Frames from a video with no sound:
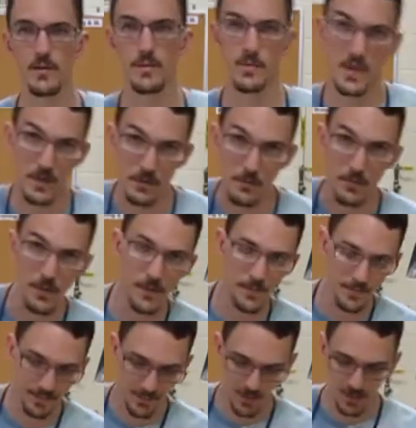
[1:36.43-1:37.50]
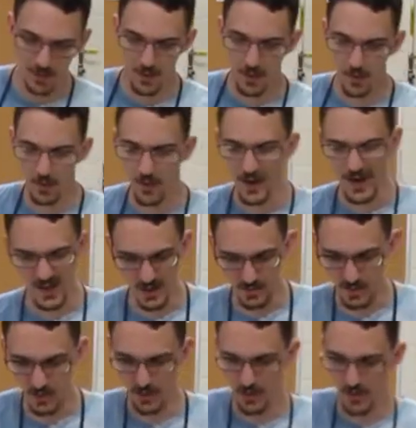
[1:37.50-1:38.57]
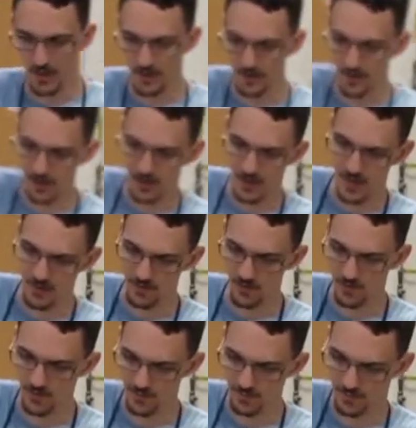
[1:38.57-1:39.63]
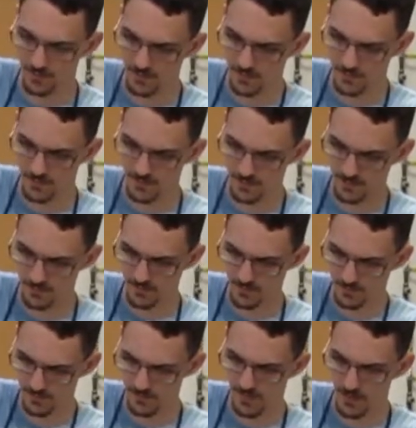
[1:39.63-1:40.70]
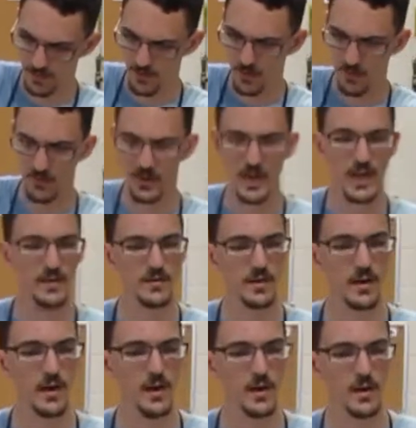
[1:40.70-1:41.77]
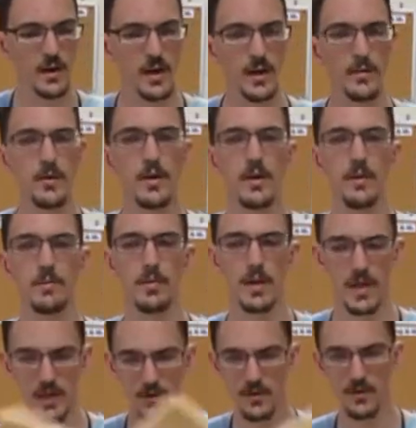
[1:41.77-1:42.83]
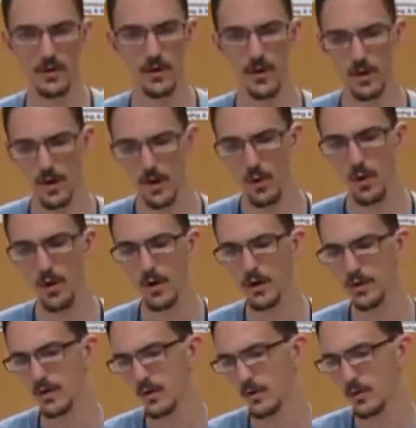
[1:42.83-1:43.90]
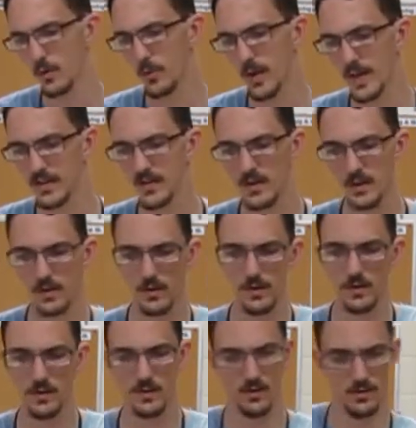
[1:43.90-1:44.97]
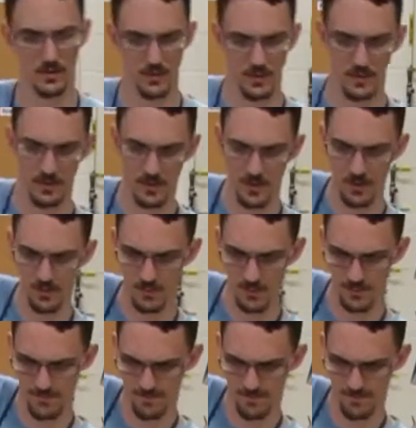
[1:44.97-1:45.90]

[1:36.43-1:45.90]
from the other room, or a hammer, and you can kind of just use that to kind of hammer it in place, or correct it. So